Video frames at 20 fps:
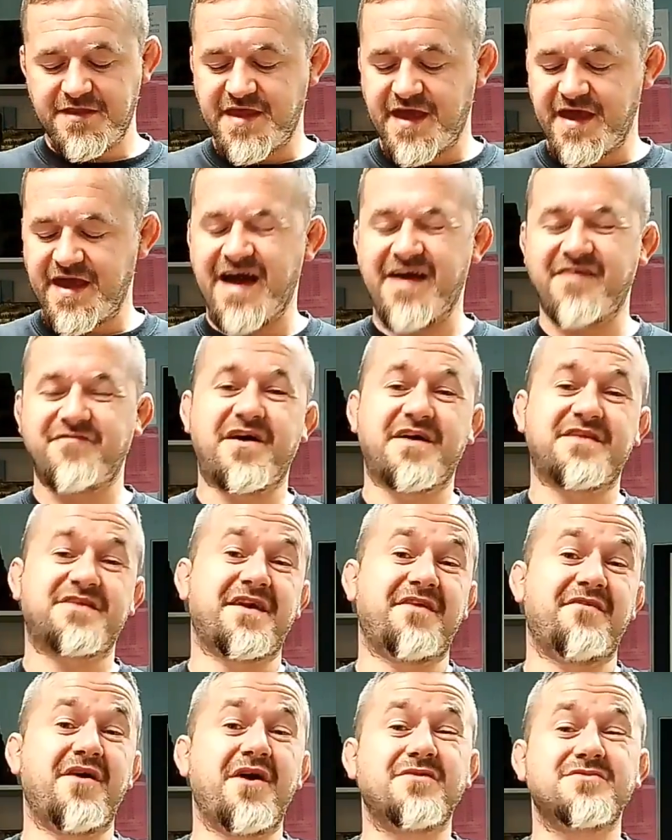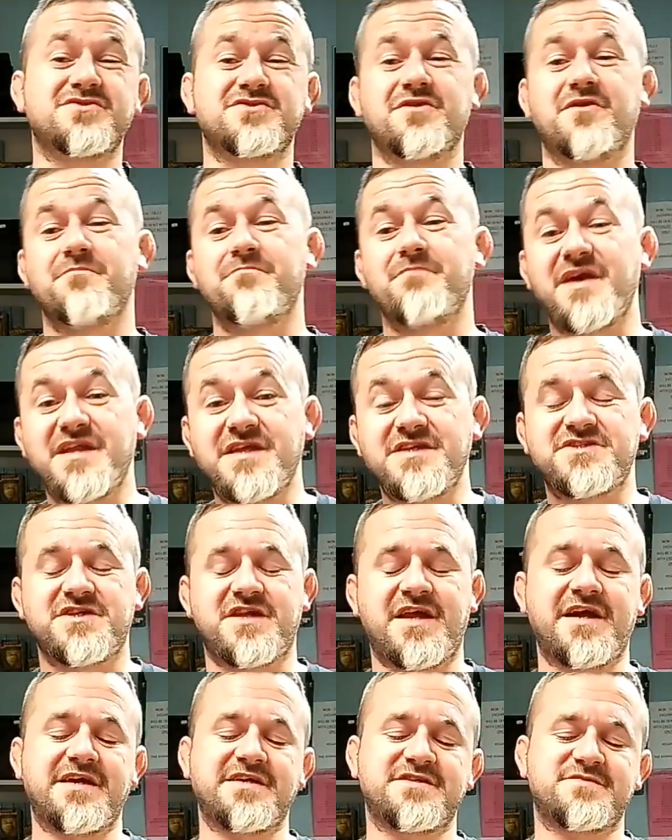They have had their own sort of mini
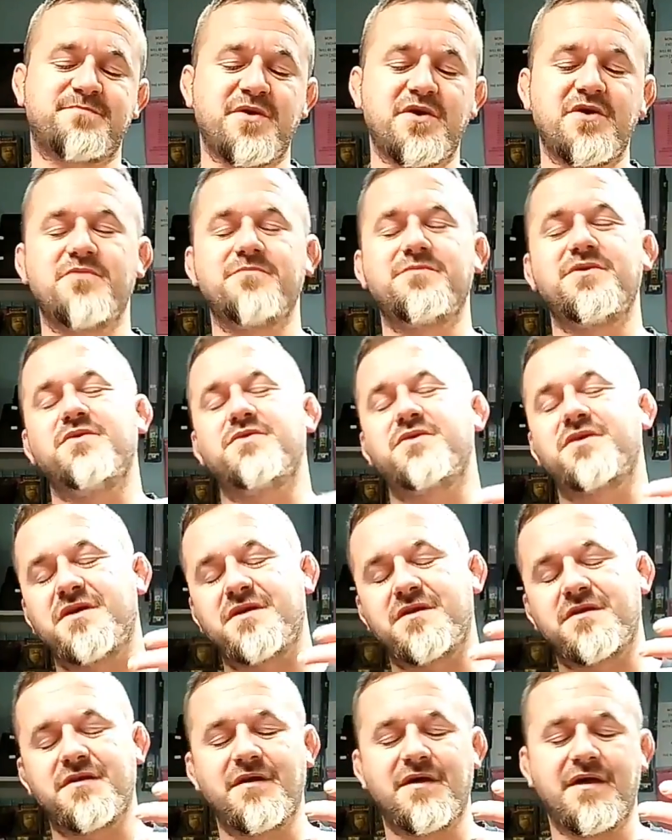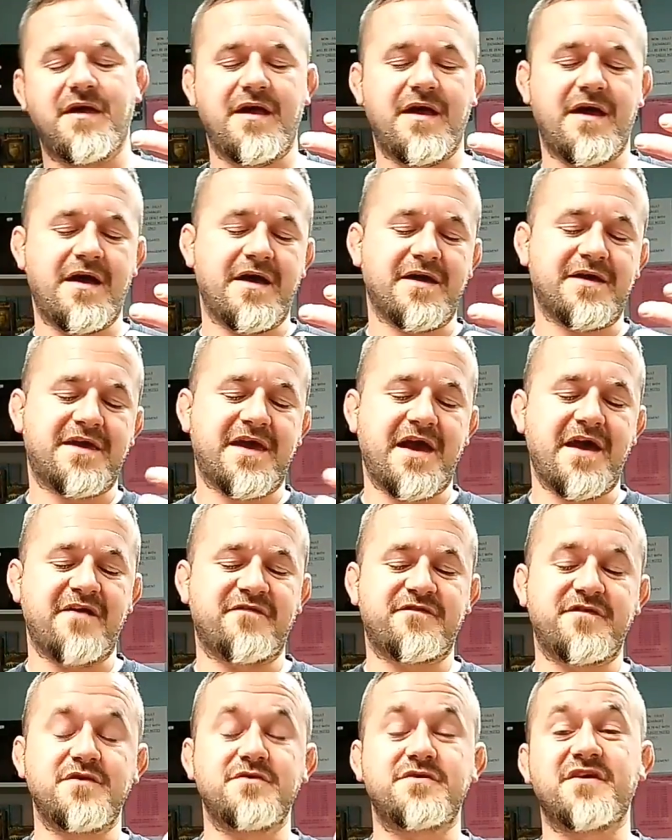genetics boom. You can get
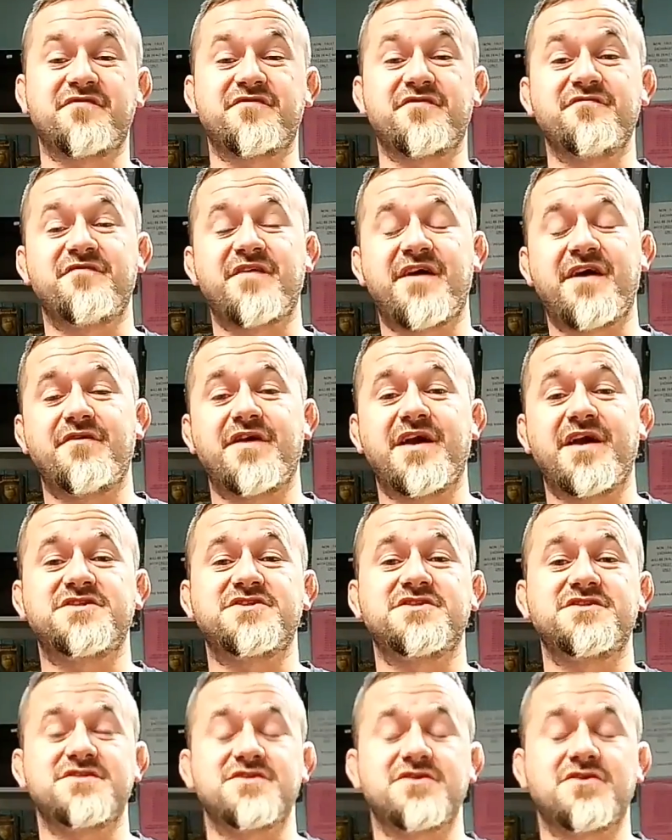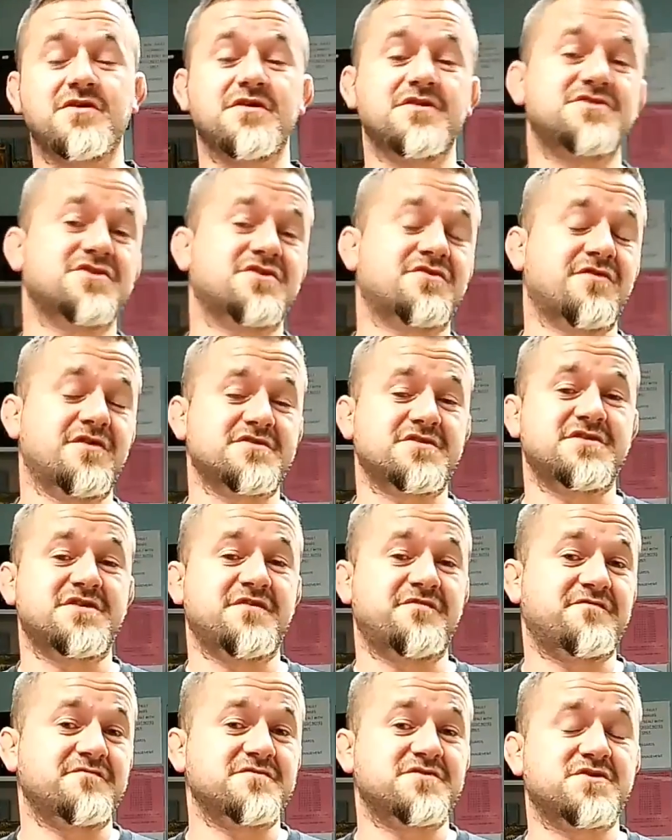a few different variations and colours across the
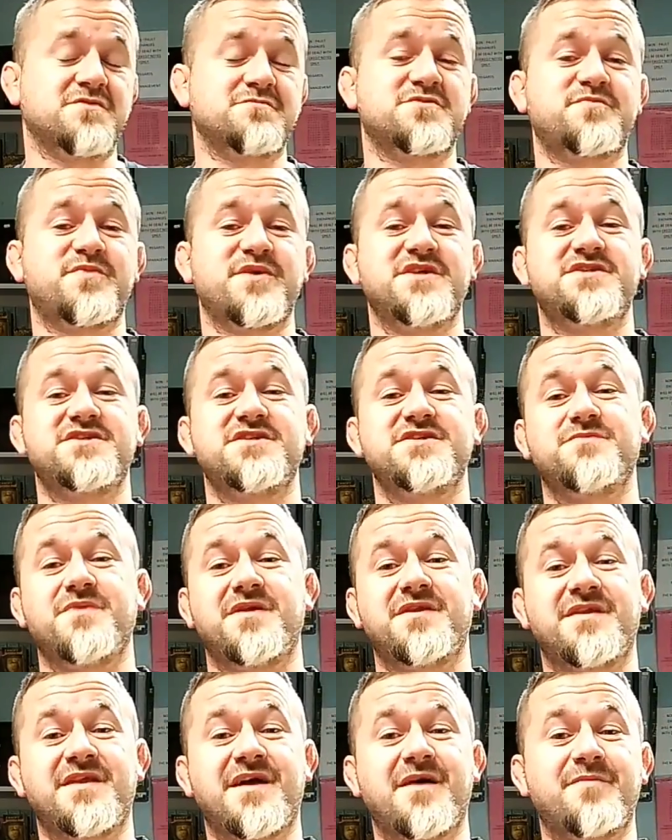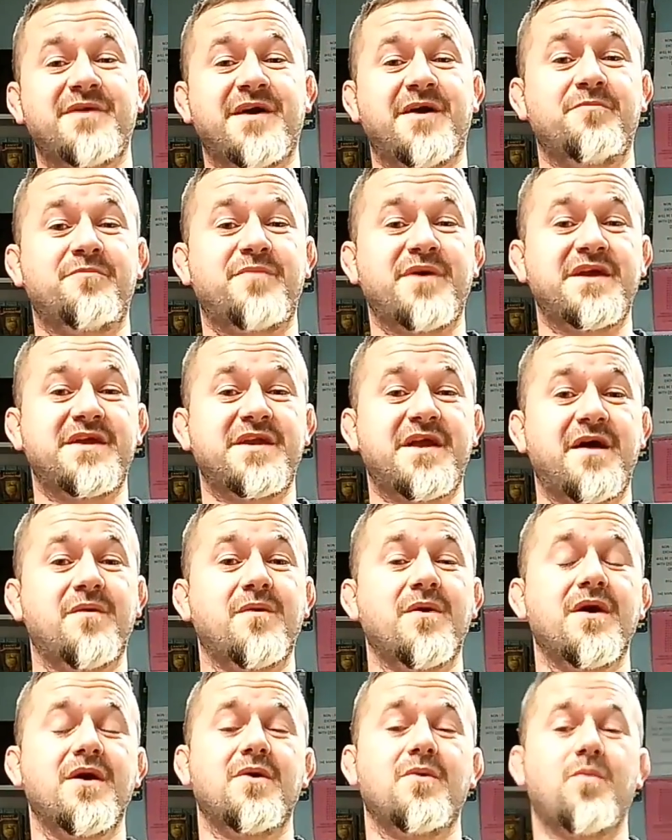different subspecies, whether that be
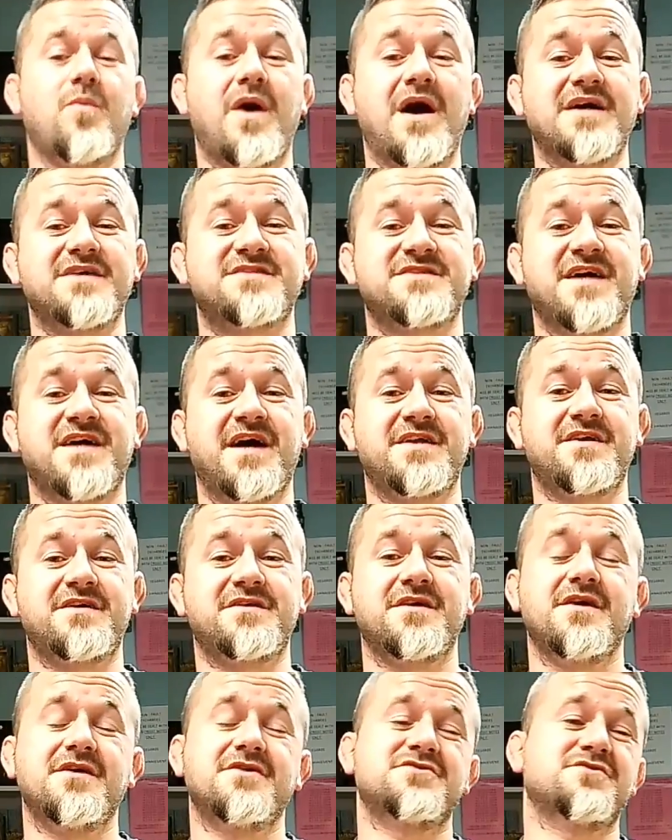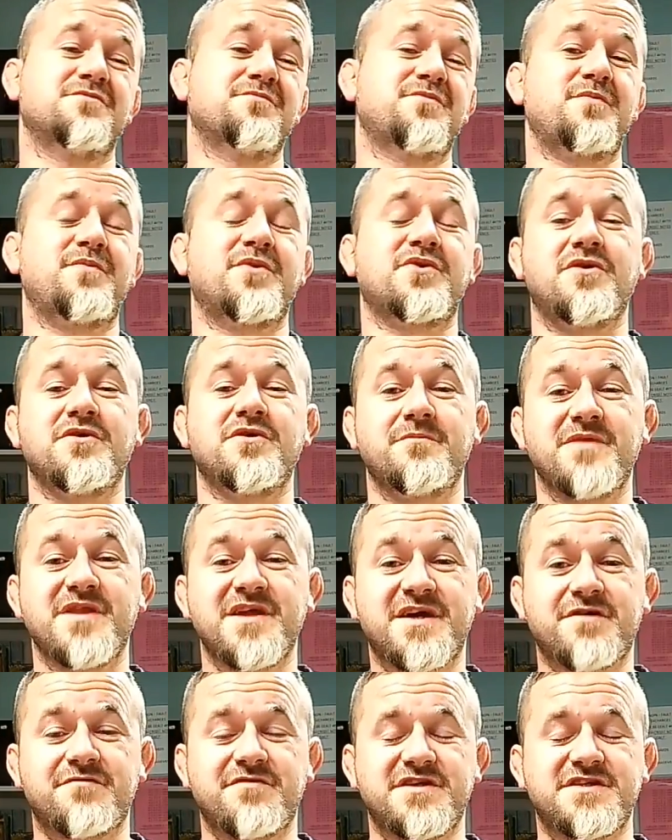albino, white-sided, some people call them
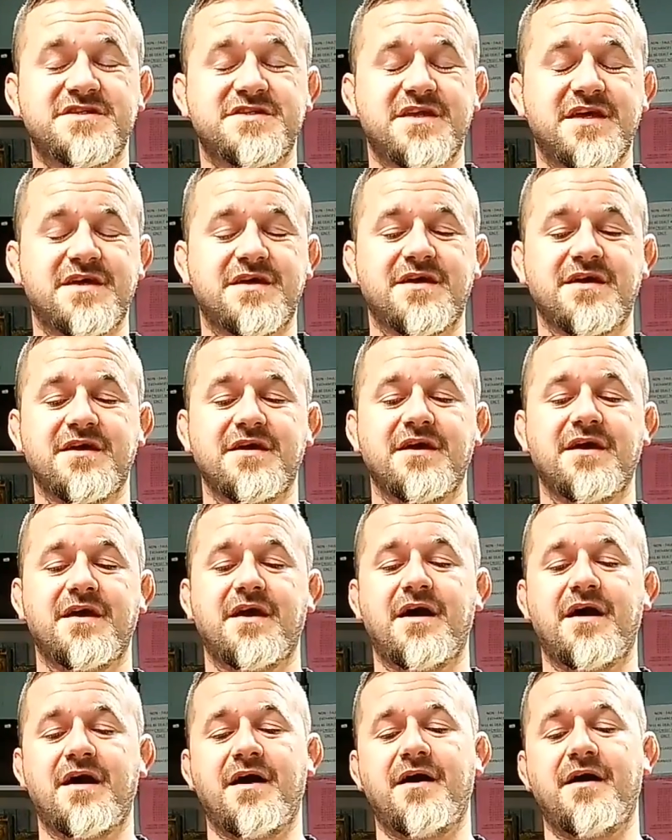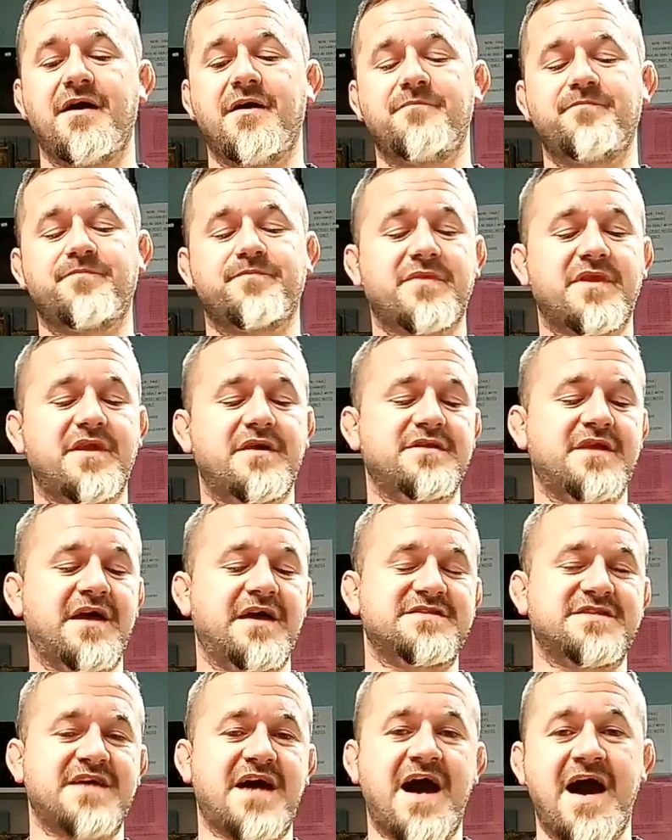licorice stick.
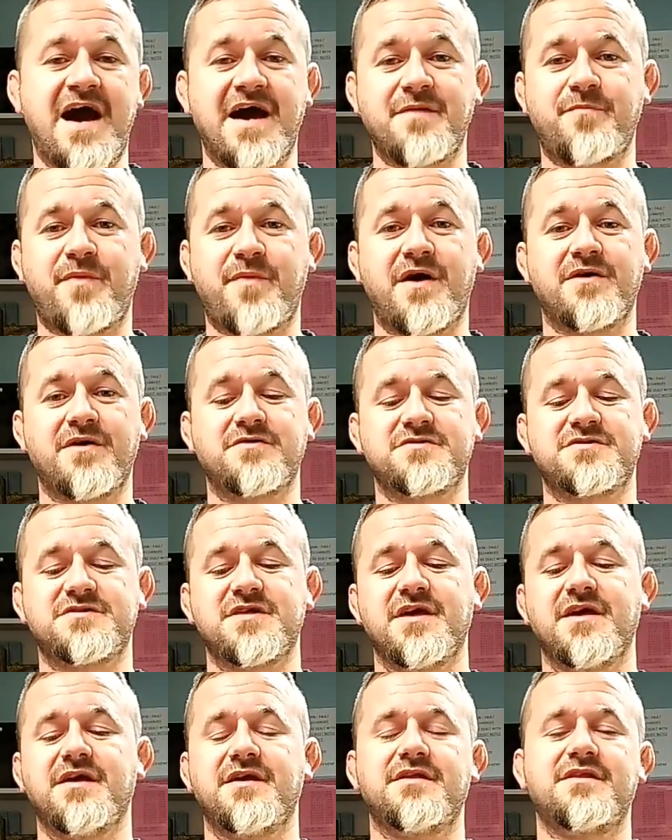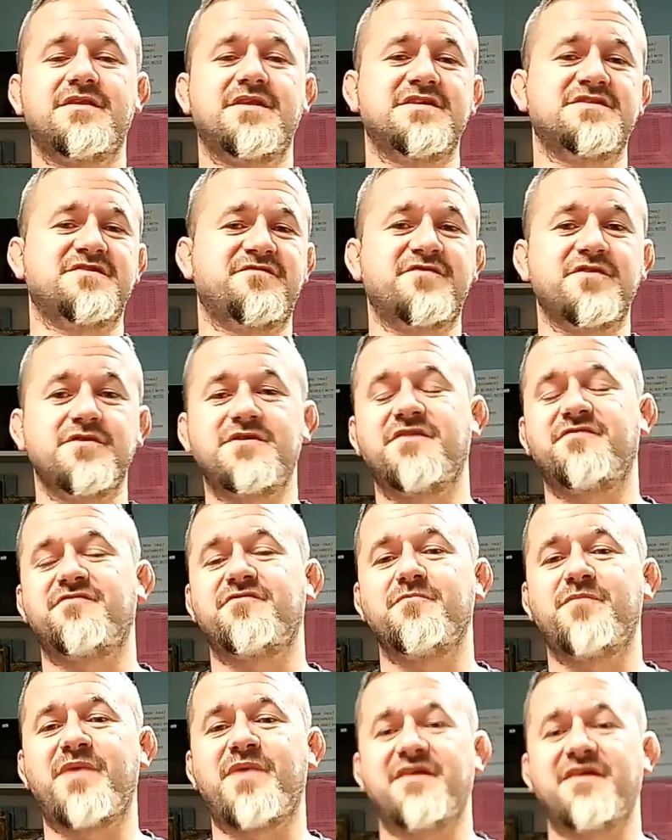There's hypos, there's a few
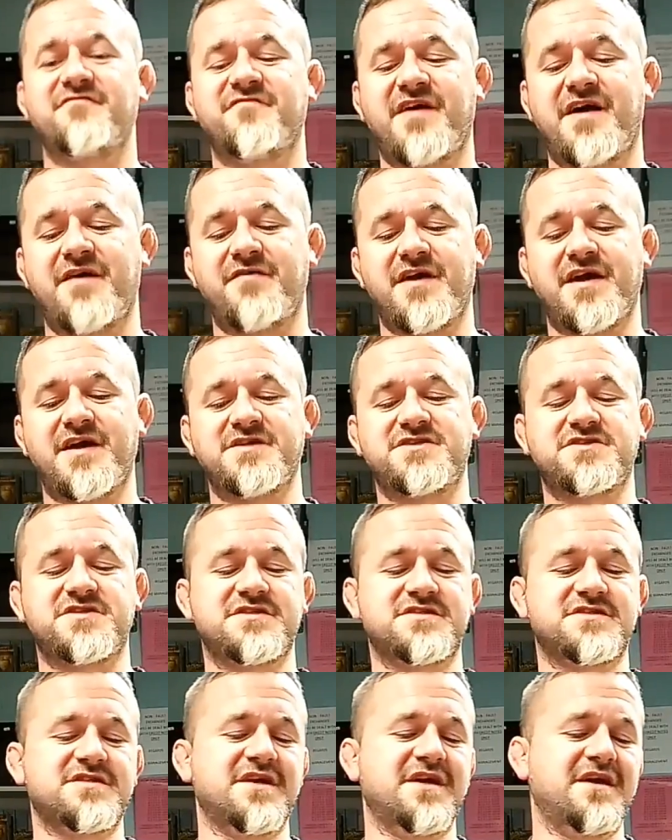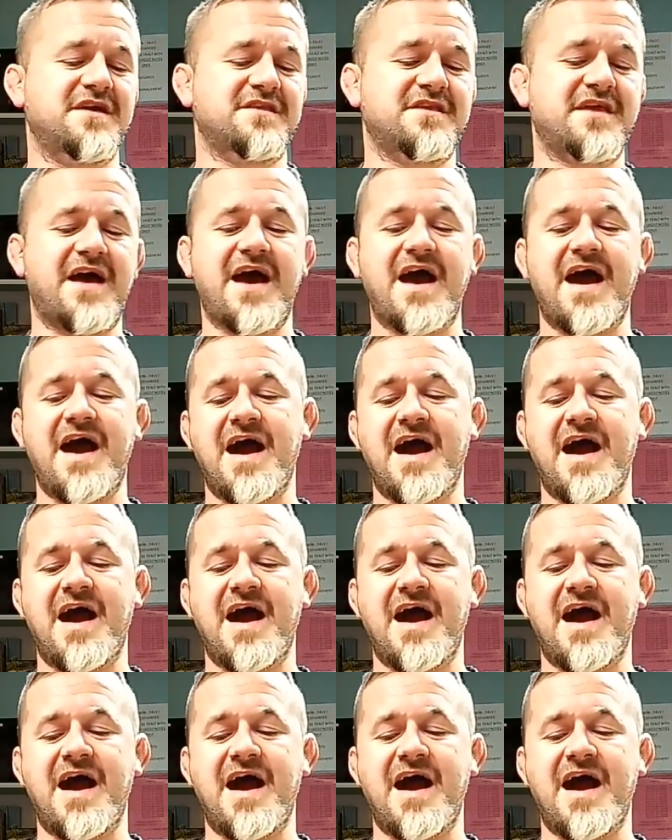different pattern variations. They're